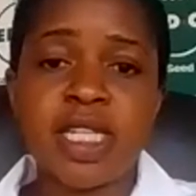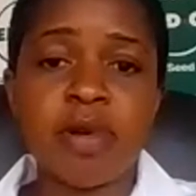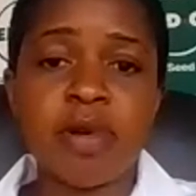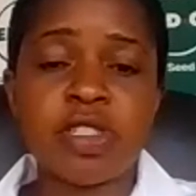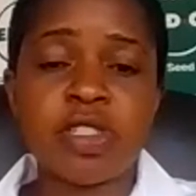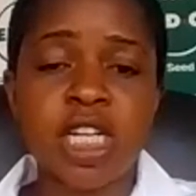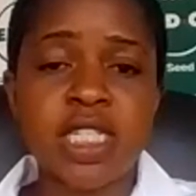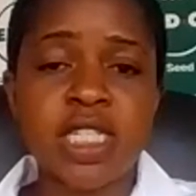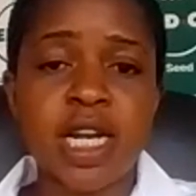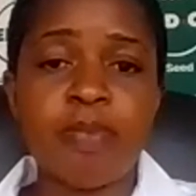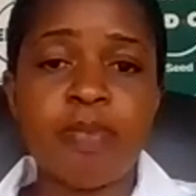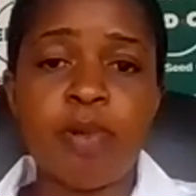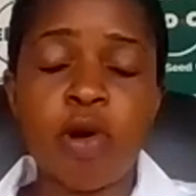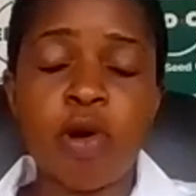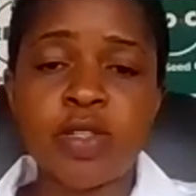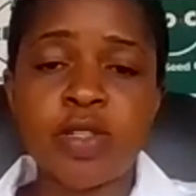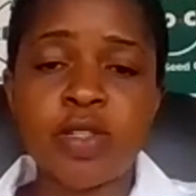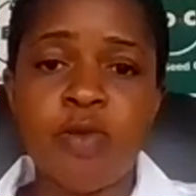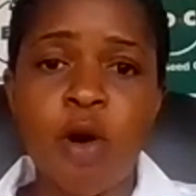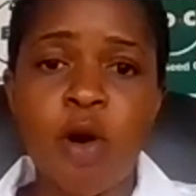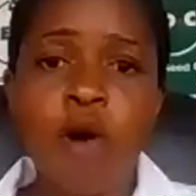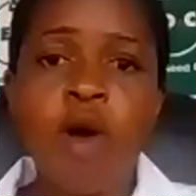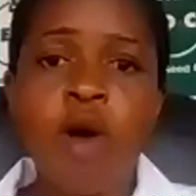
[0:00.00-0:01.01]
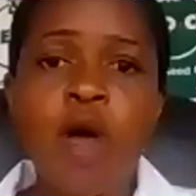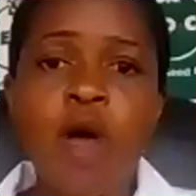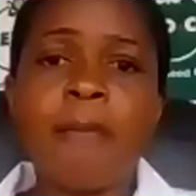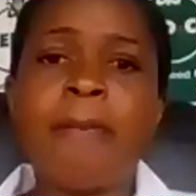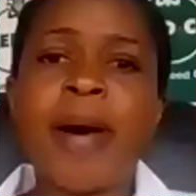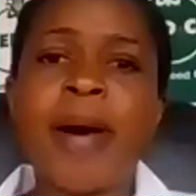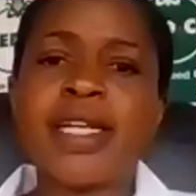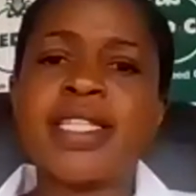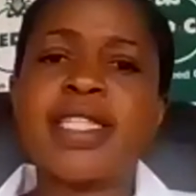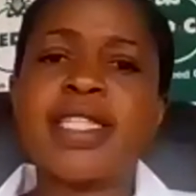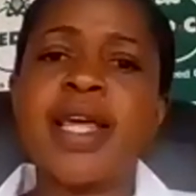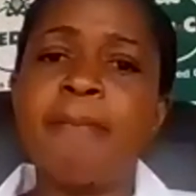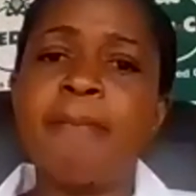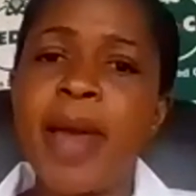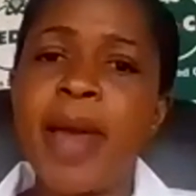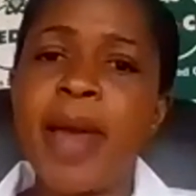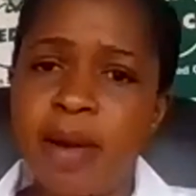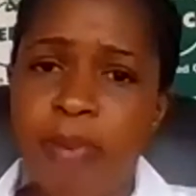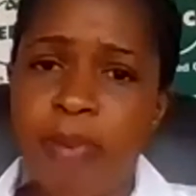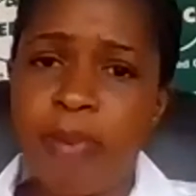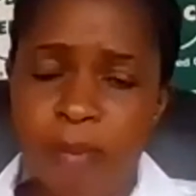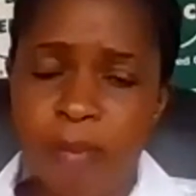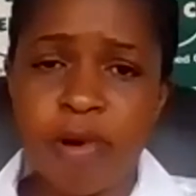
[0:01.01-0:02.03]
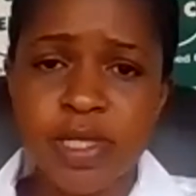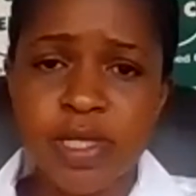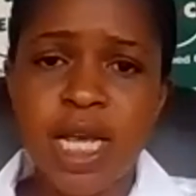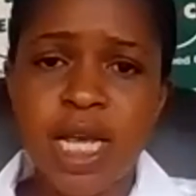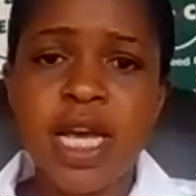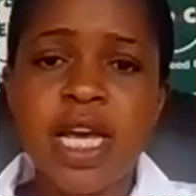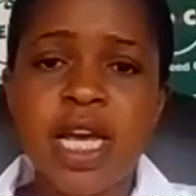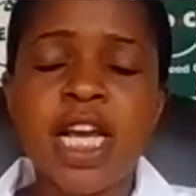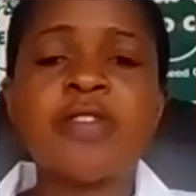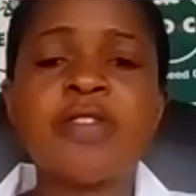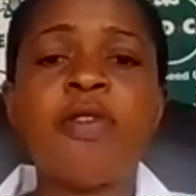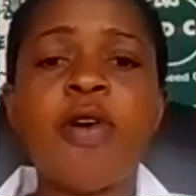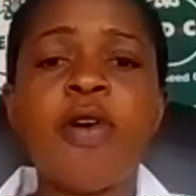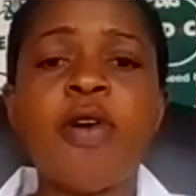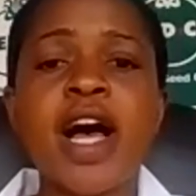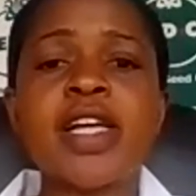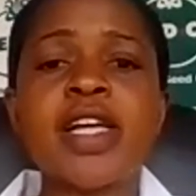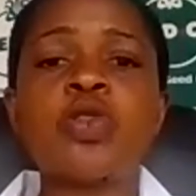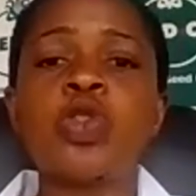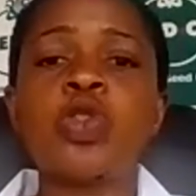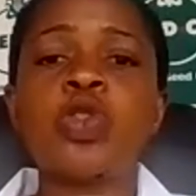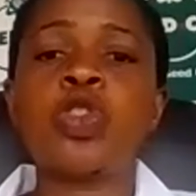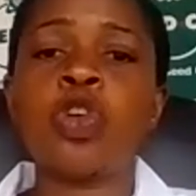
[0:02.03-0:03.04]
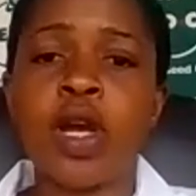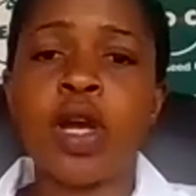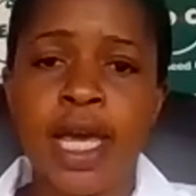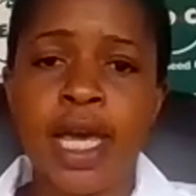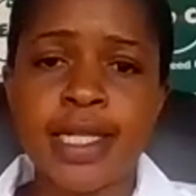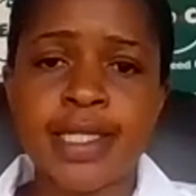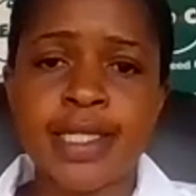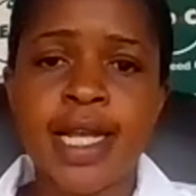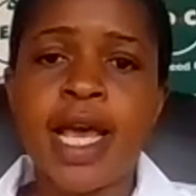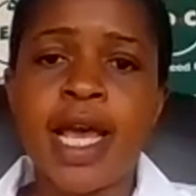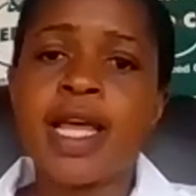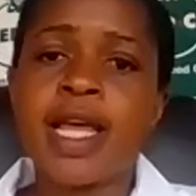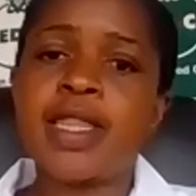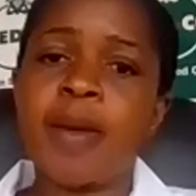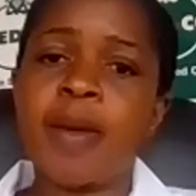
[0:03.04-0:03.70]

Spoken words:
demonstration plots for, but the main purpose is for us to showcase